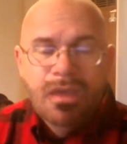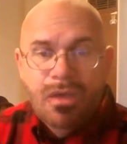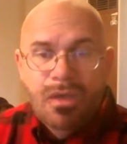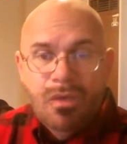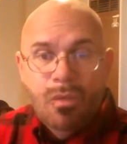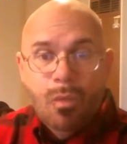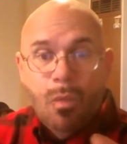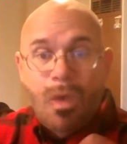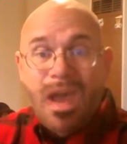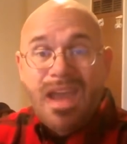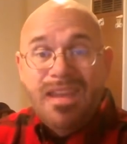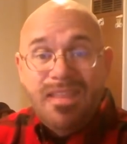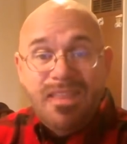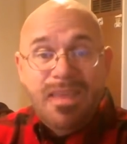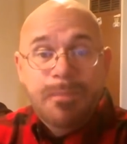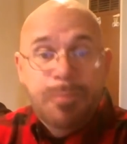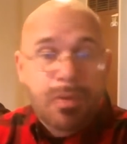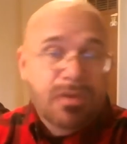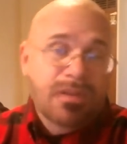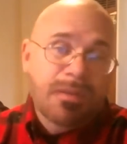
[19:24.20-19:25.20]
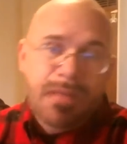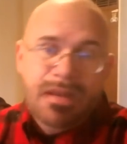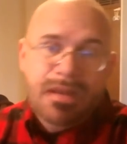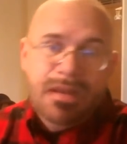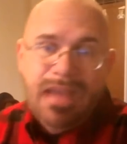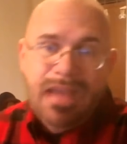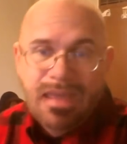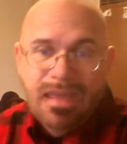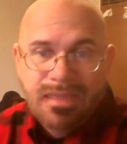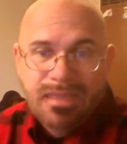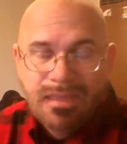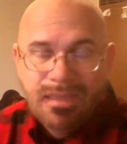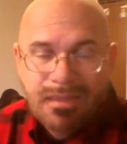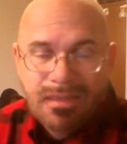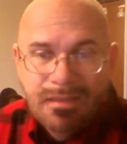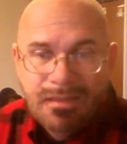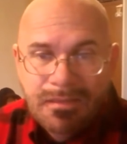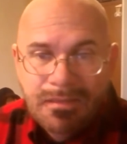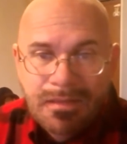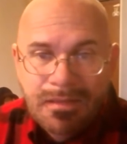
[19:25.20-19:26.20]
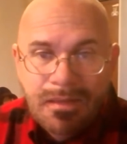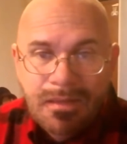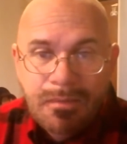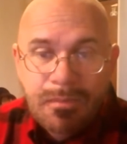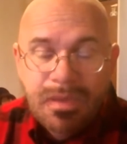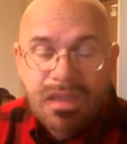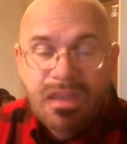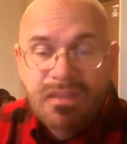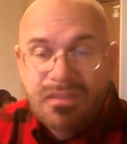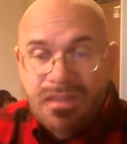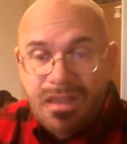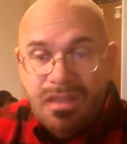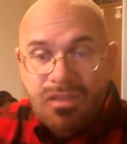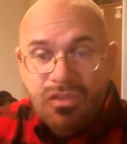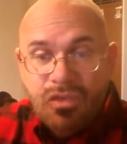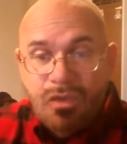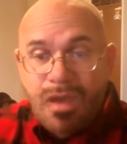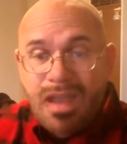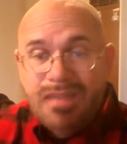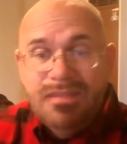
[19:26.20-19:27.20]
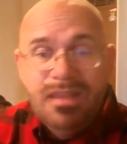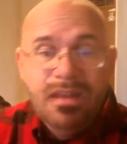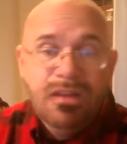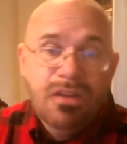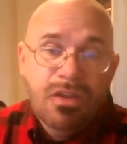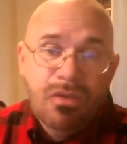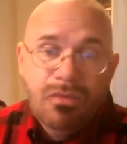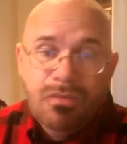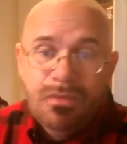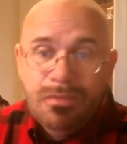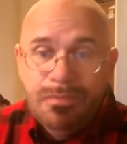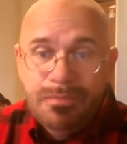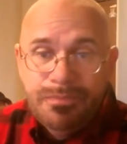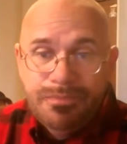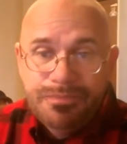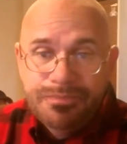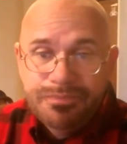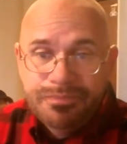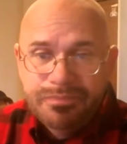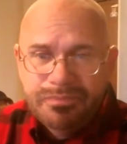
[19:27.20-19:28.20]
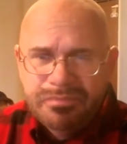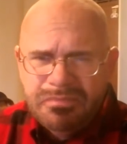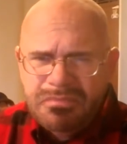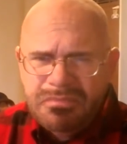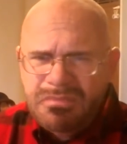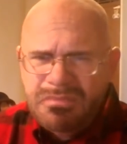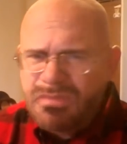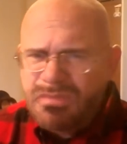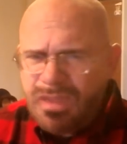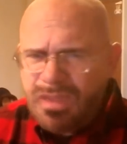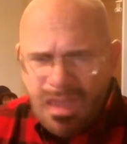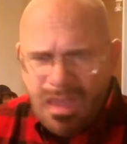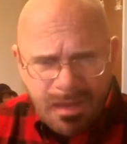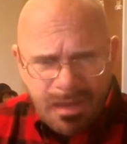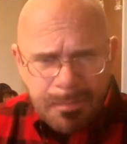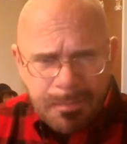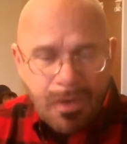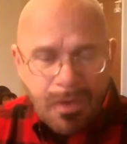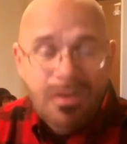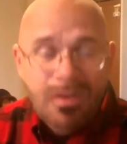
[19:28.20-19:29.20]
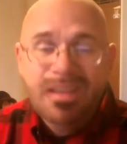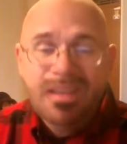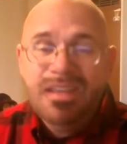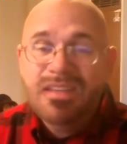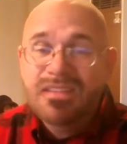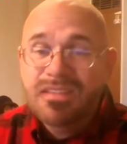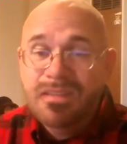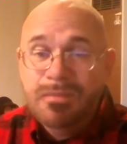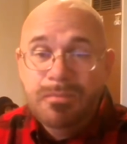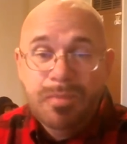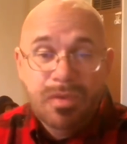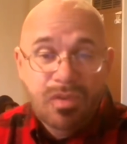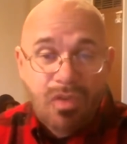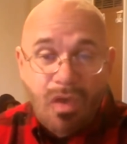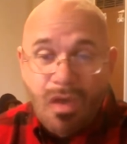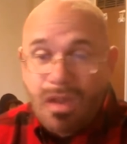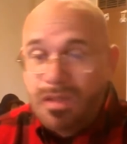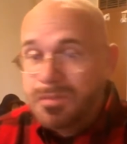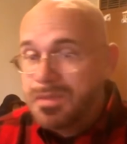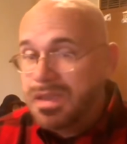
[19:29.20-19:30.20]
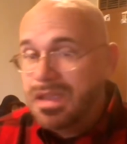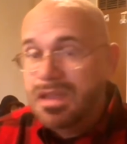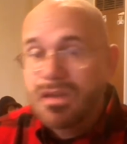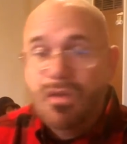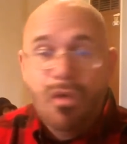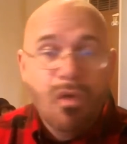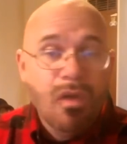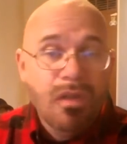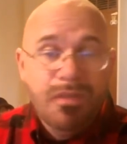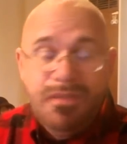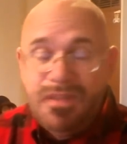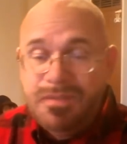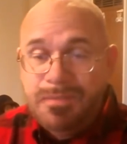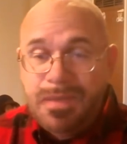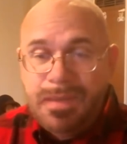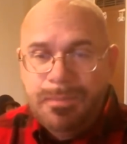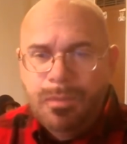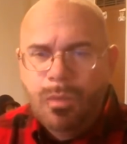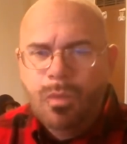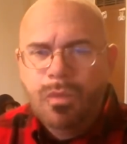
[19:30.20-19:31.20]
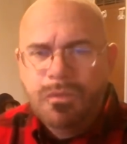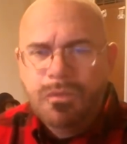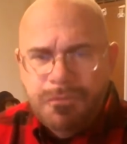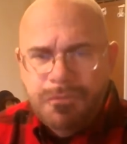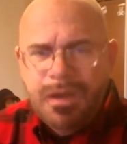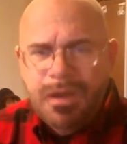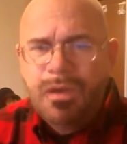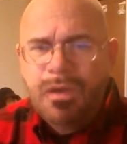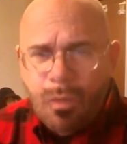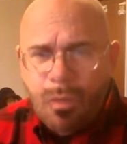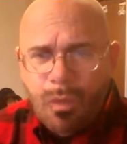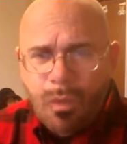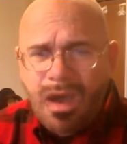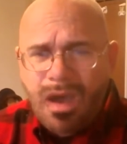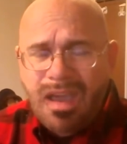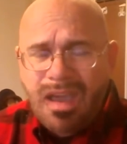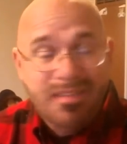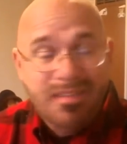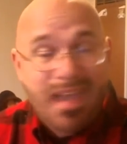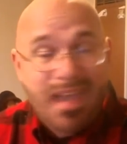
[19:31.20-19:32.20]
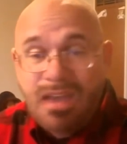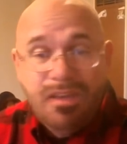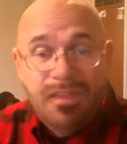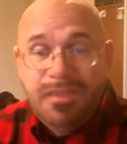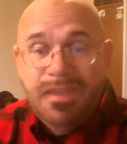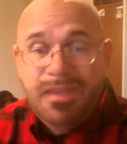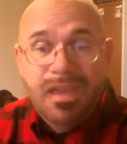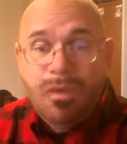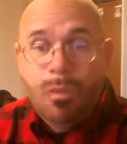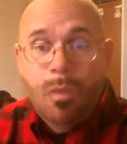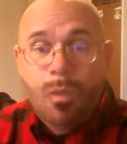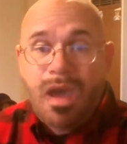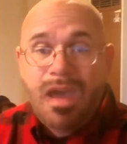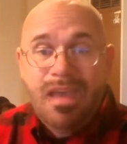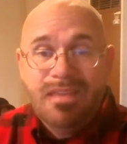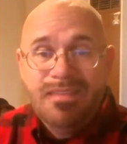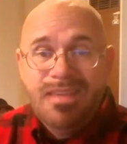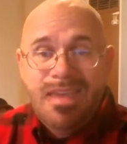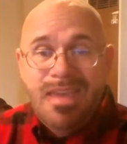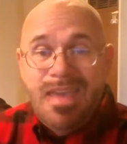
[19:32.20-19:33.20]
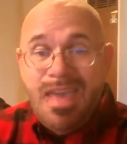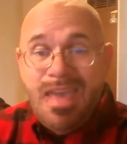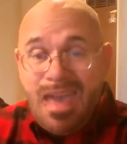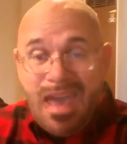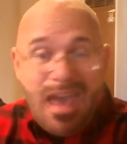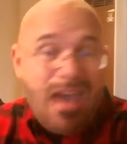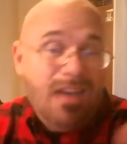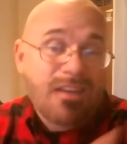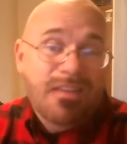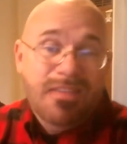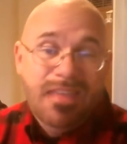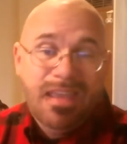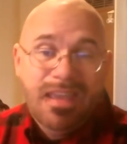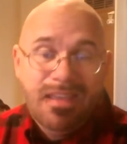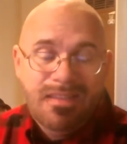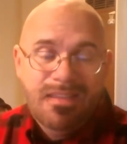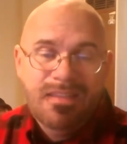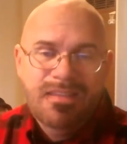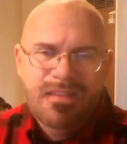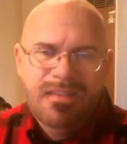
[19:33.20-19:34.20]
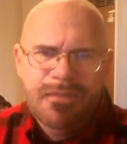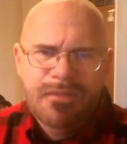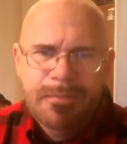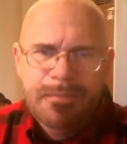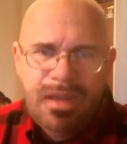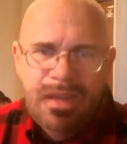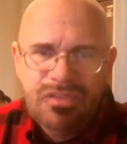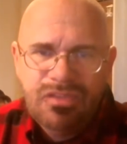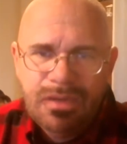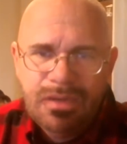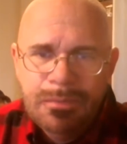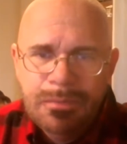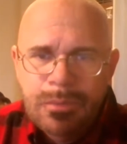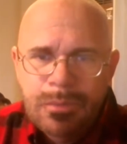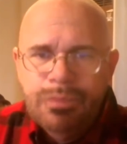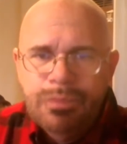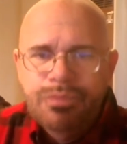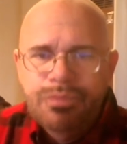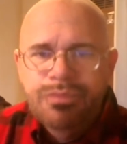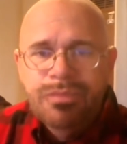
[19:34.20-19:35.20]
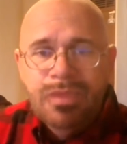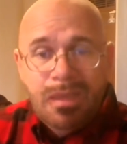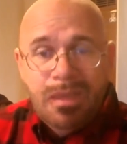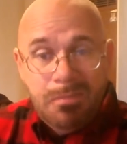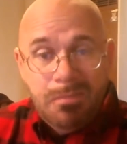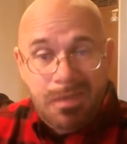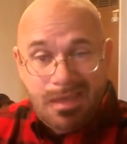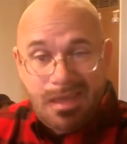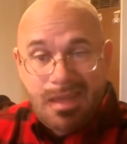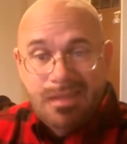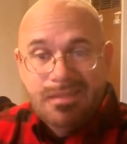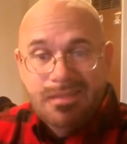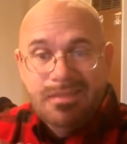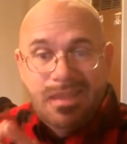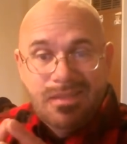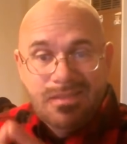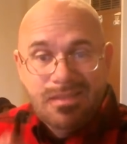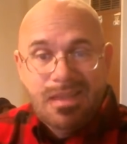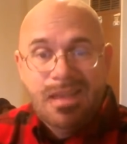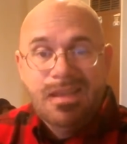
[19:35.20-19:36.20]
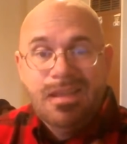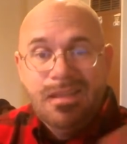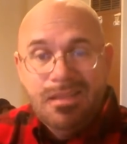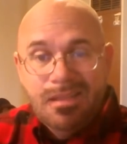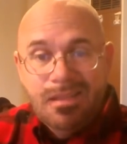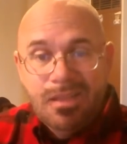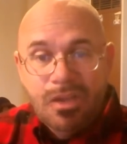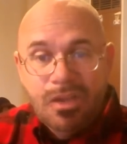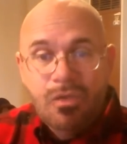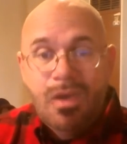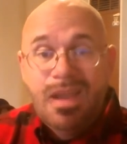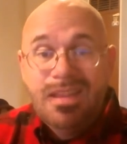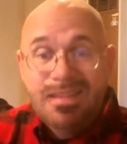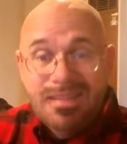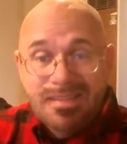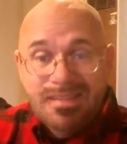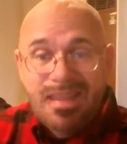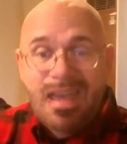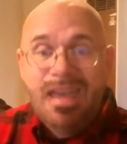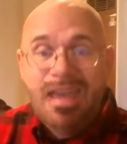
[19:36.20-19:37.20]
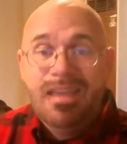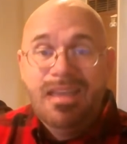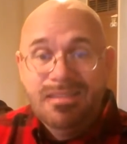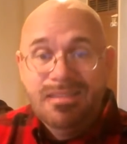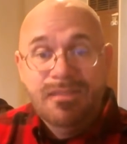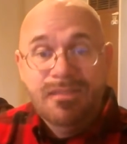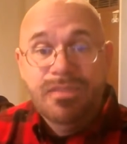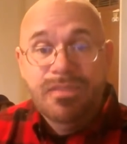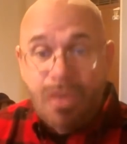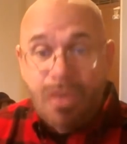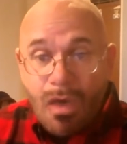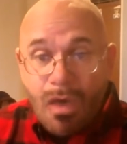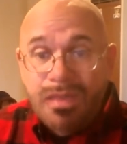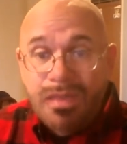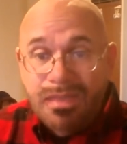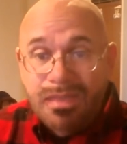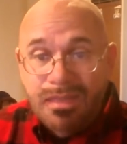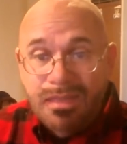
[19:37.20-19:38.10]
Why did they put them to death? Because Sir Isaac Newton and Copernicus and Ptolemy and all of these people were very wise. How did they get wise? How did they get this information? Because they studied the great science of Thoth.